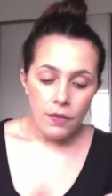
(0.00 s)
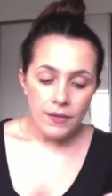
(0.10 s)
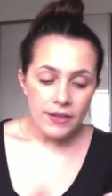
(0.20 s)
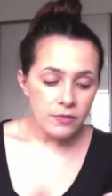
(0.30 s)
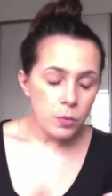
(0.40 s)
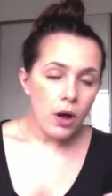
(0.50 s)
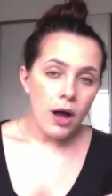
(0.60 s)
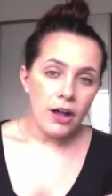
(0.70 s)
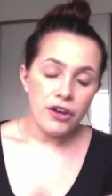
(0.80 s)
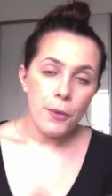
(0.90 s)
This
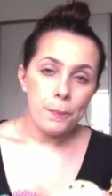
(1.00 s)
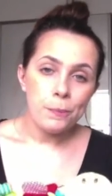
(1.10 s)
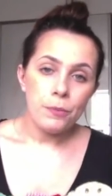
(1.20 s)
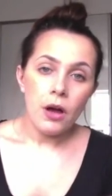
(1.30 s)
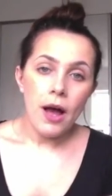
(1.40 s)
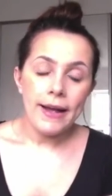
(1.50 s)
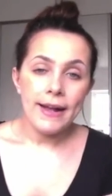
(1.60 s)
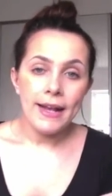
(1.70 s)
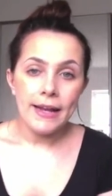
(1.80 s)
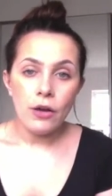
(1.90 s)
one I
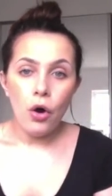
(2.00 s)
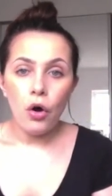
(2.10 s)
click